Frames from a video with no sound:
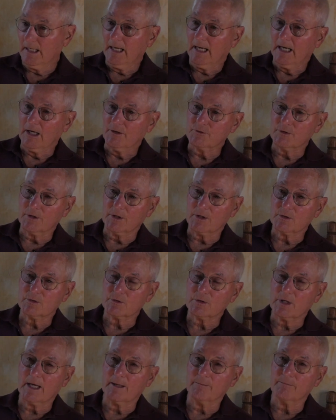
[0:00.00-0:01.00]
As an
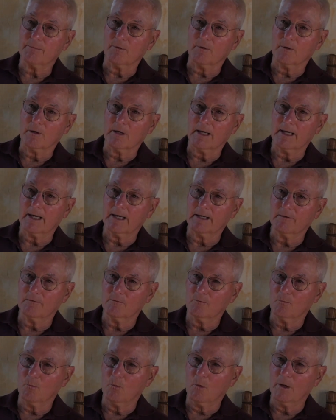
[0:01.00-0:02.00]
example, at
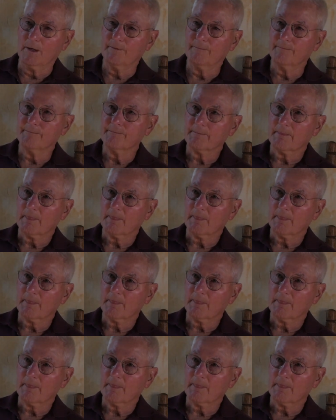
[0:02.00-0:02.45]
one